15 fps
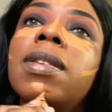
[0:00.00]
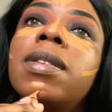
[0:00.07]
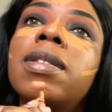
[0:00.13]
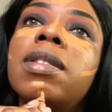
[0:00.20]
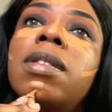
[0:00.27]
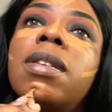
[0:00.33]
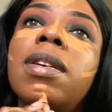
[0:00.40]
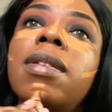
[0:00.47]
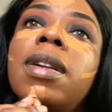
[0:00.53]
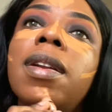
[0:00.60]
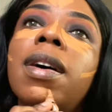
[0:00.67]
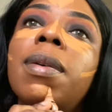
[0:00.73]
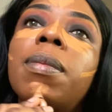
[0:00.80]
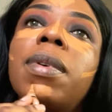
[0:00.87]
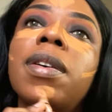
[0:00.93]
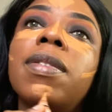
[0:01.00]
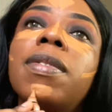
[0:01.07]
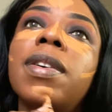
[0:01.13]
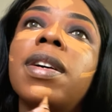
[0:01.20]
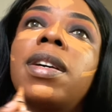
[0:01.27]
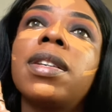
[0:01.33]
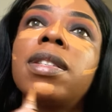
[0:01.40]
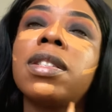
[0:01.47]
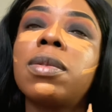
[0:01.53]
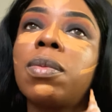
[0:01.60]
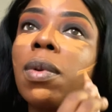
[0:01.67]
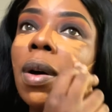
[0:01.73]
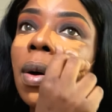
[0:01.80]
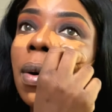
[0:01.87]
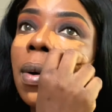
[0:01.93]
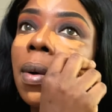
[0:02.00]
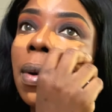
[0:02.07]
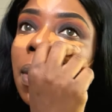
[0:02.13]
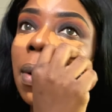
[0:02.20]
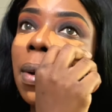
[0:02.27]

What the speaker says: to highlight my face as well.